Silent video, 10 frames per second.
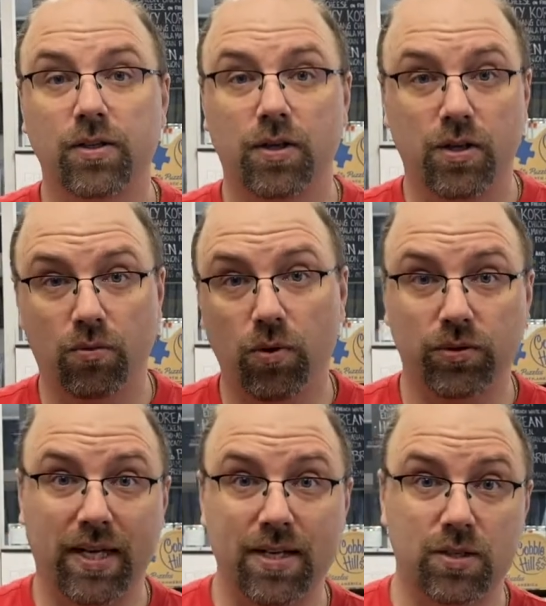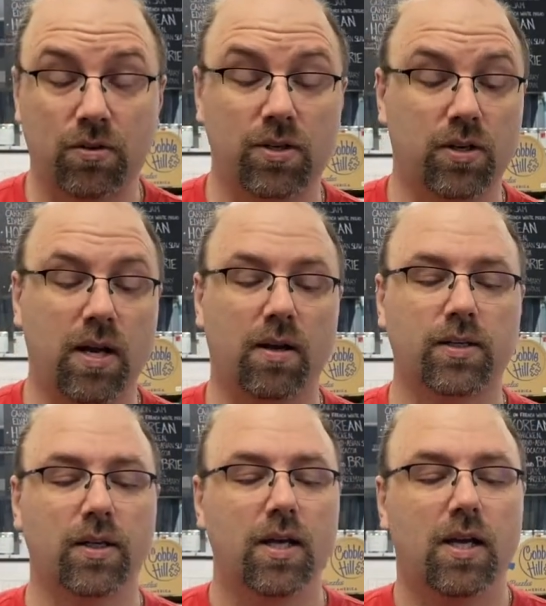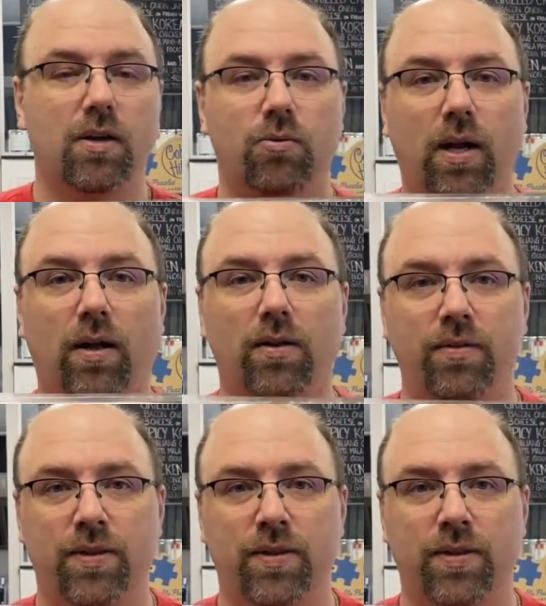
and you roll dice to create your character. Well,